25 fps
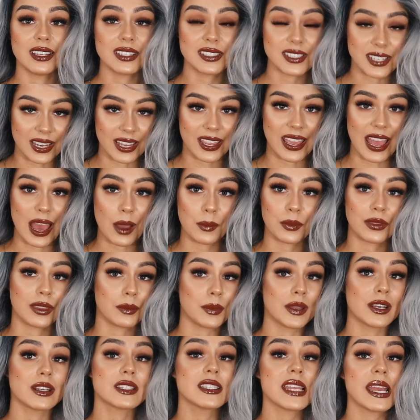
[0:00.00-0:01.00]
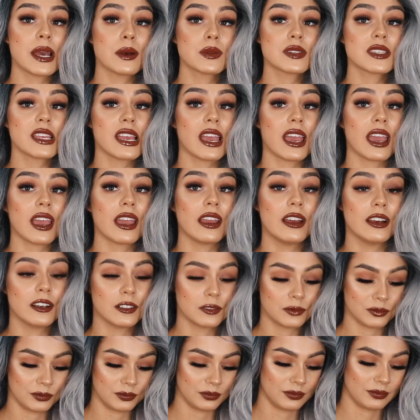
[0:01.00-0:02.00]
to get with a bit of TLC.
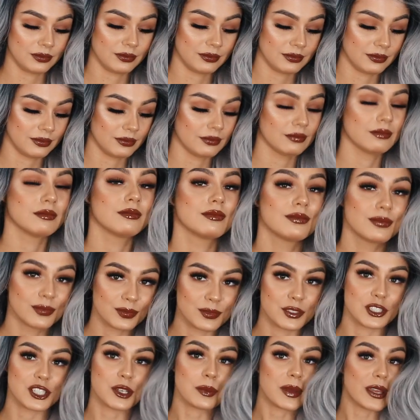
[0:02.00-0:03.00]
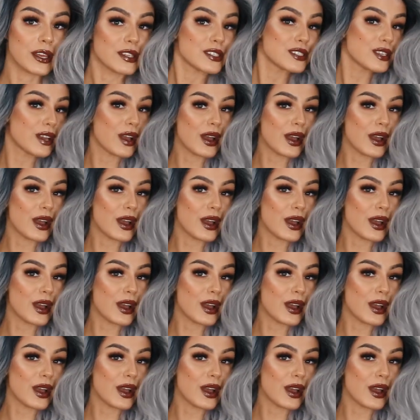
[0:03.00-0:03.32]
Should be good to